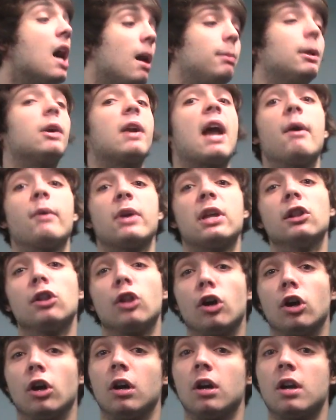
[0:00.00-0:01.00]
about how he
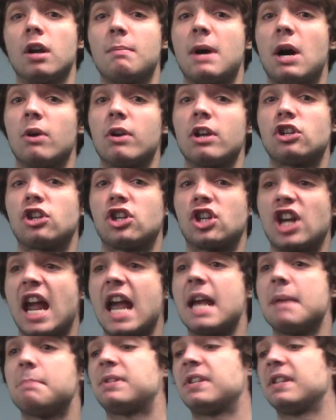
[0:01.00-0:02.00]
learned about his
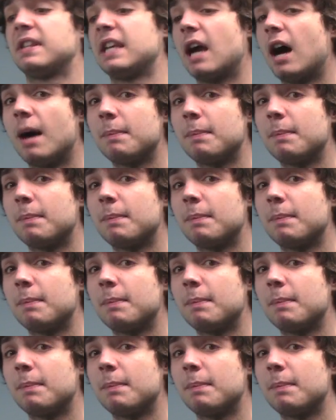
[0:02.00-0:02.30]
shapes and the